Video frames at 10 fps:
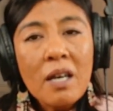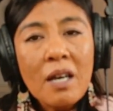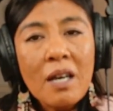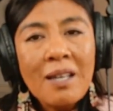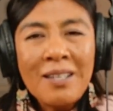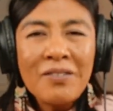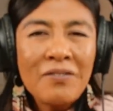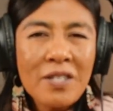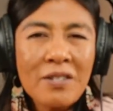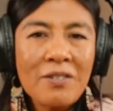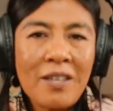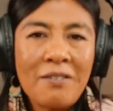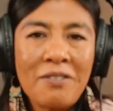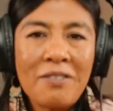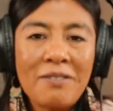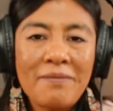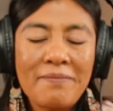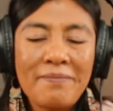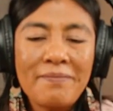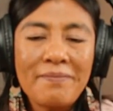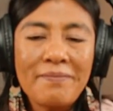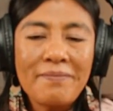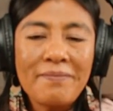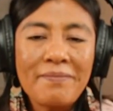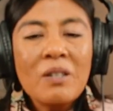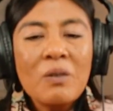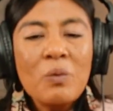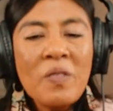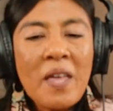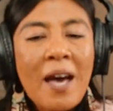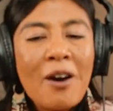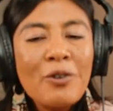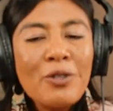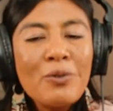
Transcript: and even physical health, without